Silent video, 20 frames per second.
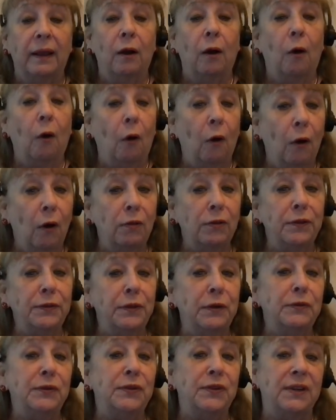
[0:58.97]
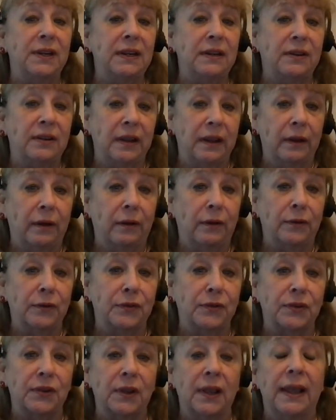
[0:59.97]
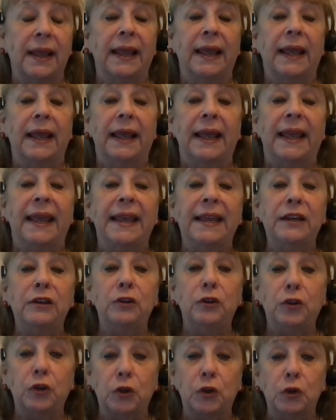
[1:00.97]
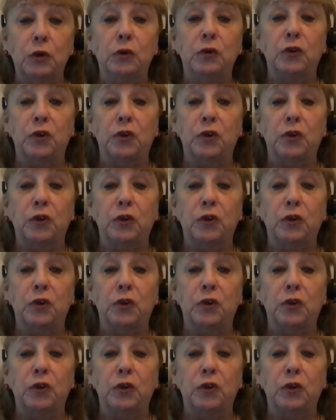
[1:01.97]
all of those details into